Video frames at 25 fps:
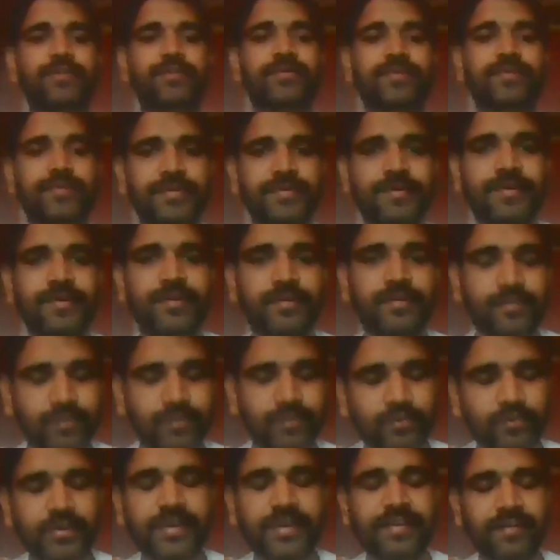you.
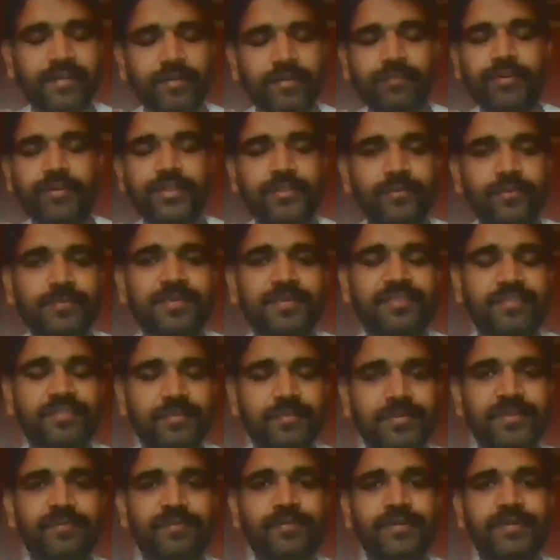So I agree with you, Mr.
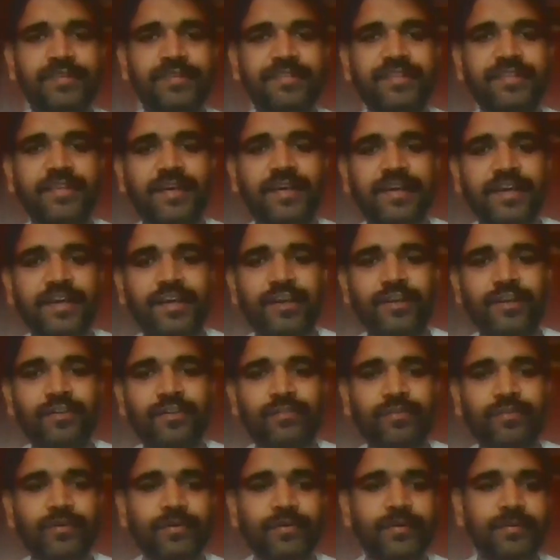Biswas.
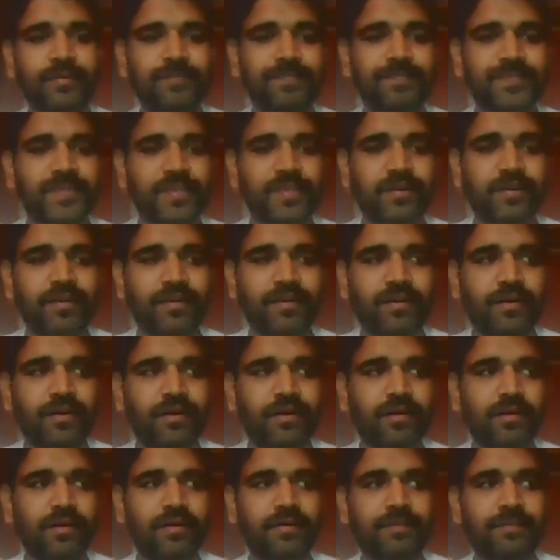So
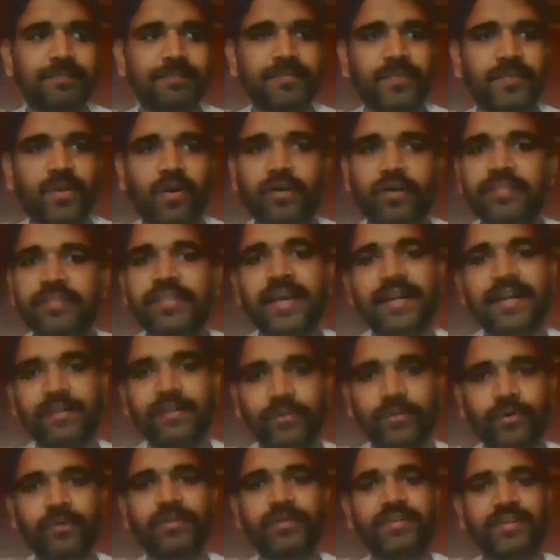um, on that
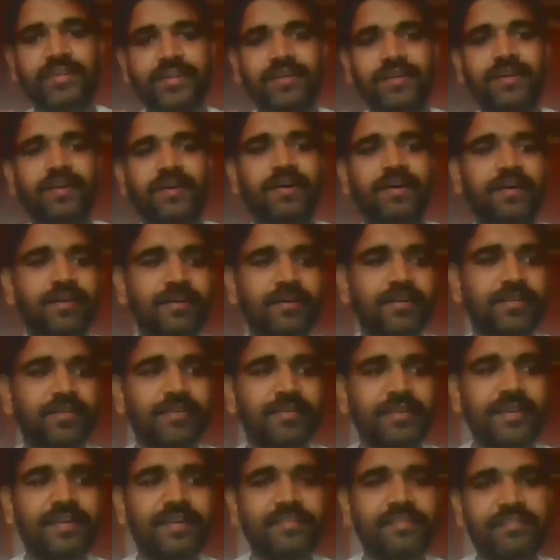note, uh,
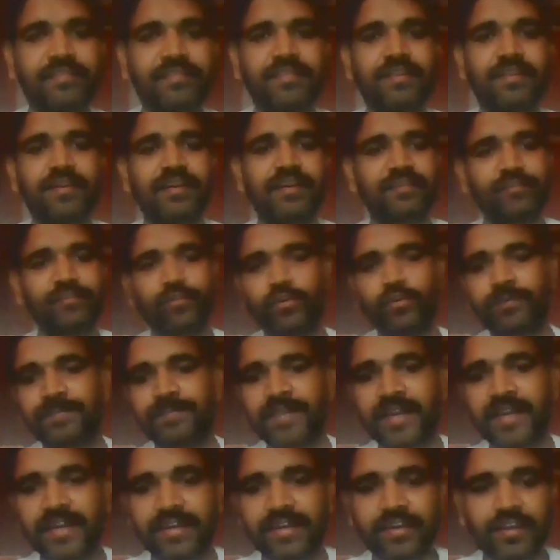let's let's hope
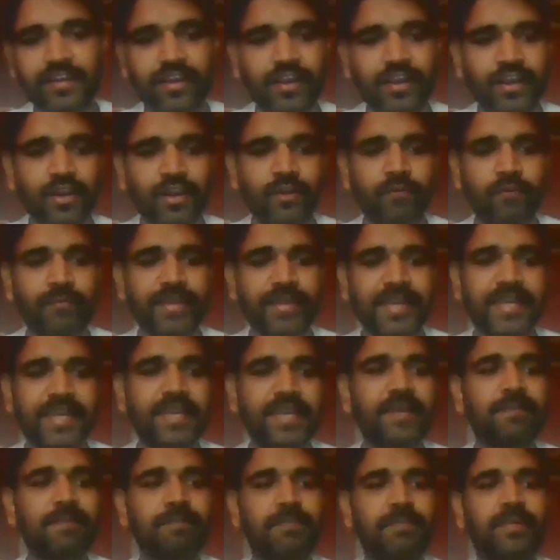that we
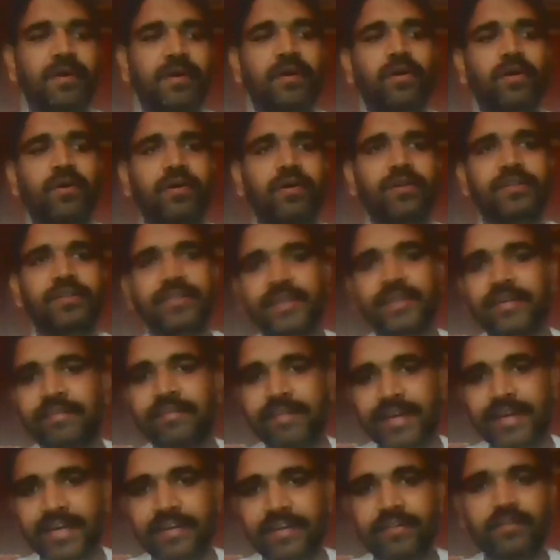keep all the
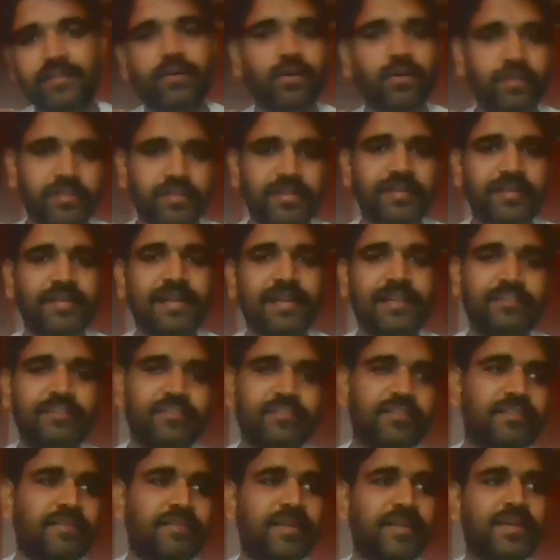great, all the
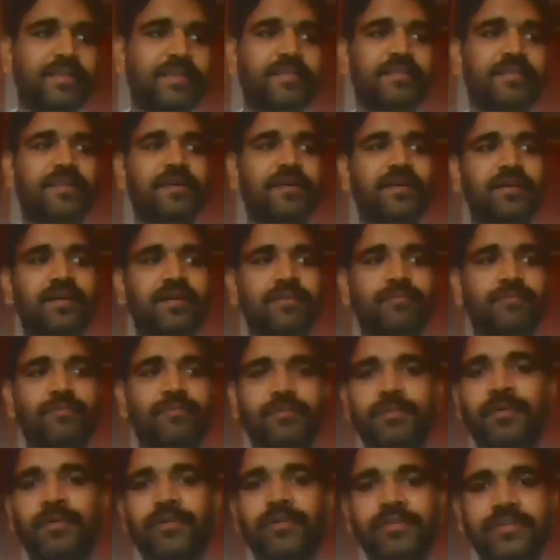legendary uh,
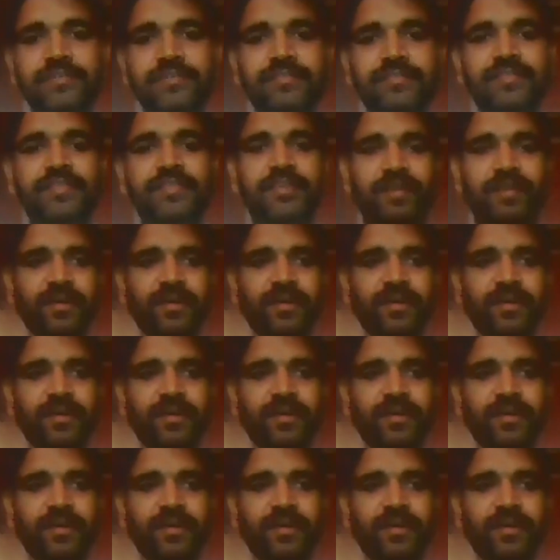footballers